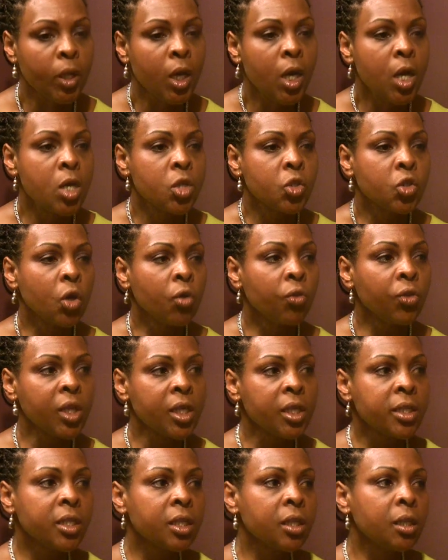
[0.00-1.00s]
So
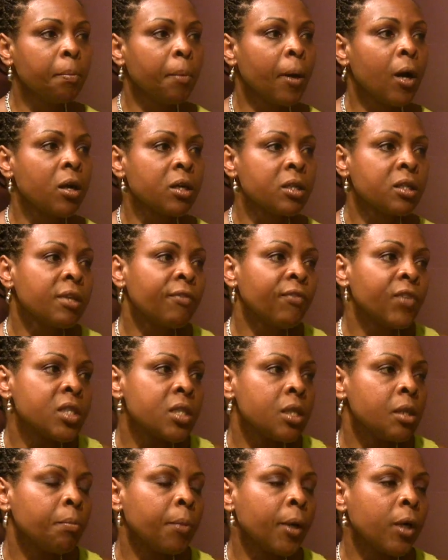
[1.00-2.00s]
things in the past, if it's in
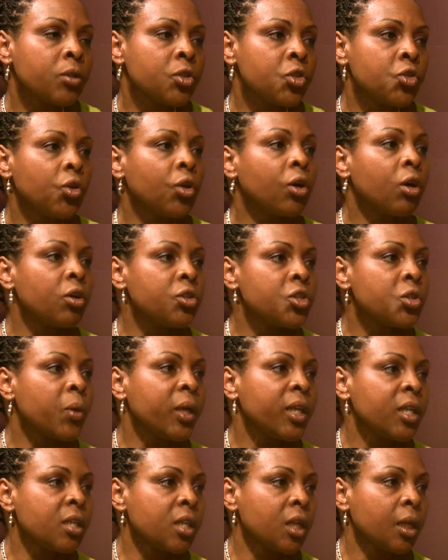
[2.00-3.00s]
the past and you can't do
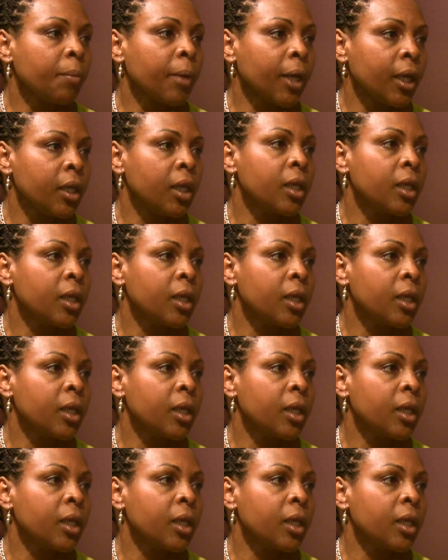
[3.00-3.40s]
anything about it,